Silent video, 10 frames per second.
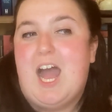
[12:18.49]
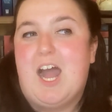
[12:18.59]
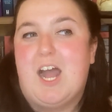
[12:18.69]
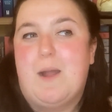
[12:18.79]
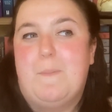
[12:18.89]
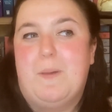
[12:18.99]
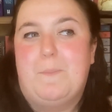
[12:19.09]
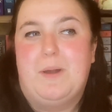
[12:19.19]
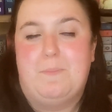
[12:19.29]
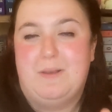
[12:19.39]

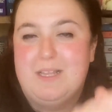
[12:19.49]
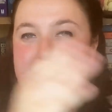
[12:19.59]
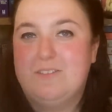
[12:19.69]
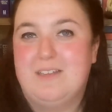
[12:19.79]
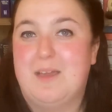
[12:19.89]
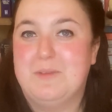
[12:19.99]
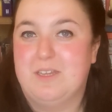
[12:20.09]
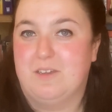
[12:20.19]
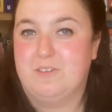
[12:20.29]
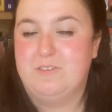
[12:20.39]
But please do let me
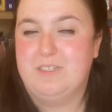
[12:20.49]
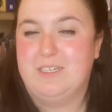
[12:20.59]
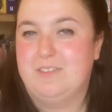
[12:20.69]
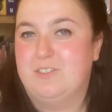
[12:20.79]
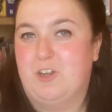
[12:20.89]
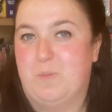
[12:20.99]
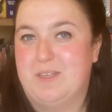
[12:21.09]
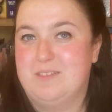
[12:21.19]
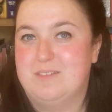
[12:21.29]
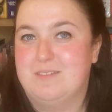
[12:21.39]
know in the
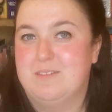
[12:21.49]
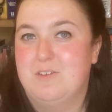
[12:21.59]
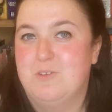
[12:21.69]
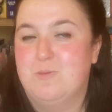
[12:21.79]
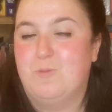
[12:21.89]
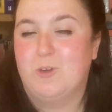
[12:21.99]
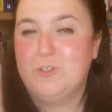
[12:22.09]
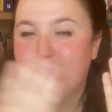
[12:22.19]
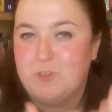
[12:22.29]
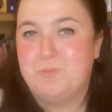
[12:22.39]
comments what
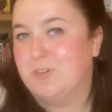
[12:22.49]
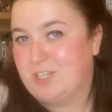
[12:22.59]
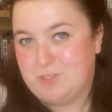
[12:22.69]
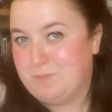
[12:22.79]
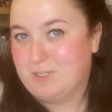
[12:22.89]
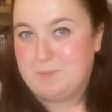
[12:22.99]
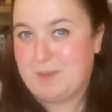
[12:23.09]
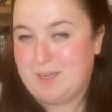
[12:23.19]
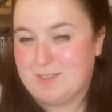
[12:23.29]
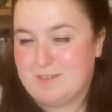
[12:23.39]
your bookish
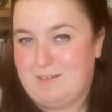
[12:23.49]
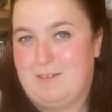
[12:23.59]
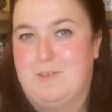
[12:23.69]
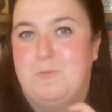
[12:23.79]
bugbears are.